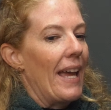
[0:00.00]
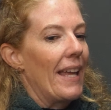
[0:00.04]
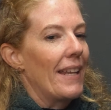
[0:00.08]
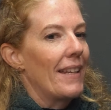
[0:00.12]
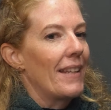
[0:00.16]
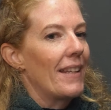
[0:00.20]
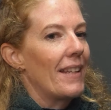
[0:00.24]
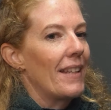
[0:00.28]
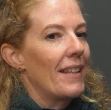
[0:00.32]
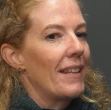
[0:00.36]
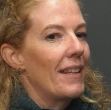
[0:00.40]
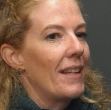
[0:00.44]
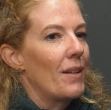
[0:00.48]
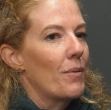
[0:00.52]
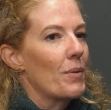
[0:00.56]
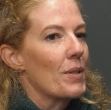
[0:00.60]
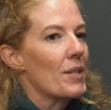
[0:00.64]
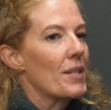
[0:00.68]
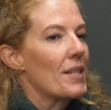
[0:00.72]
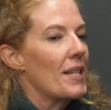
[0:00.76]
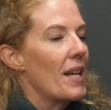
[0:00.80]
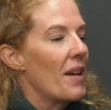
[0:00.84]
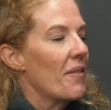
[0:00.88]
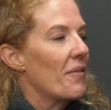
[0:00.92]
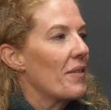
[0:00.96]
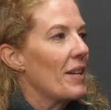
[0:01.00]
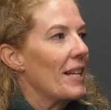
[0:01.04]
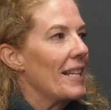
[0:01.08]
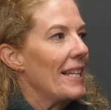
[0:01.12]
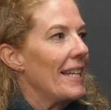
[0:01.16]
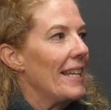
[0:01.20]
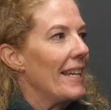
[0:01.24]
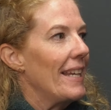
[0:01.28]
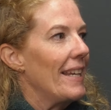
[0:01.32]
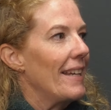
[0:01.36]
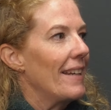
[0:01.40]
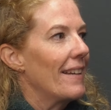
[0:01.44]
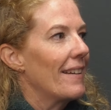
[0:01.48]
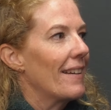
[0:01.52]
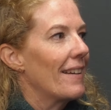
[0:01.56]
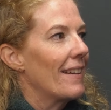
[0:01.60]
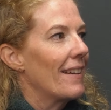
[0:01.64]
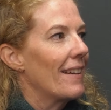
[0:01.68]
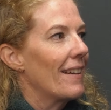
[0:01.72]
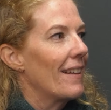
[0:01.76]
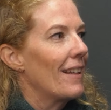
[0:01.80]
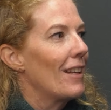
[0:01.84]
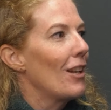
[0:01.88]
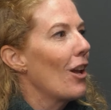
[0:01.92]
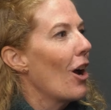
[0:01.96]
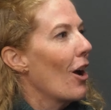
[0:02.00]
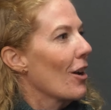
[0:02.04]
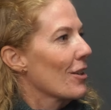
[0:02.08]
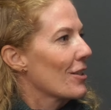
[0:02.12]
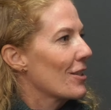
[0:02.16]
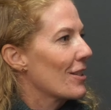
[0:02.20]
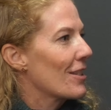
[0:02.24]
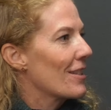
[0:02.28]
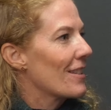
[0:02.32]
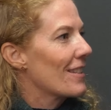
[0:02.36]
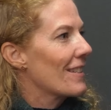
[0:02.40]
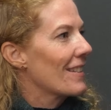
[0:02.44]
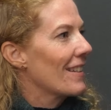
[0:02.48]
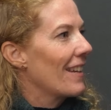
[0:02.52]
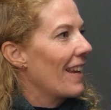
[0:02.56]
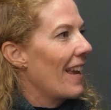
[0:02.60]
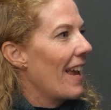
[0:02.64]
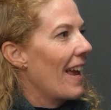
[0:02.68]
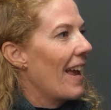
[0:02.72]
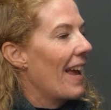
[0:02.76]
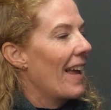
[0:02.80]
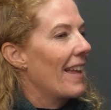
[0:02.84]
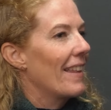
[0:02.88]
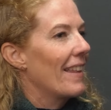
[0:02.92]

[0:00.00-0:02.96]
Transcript: we invite you to join us on an upcoming episode of the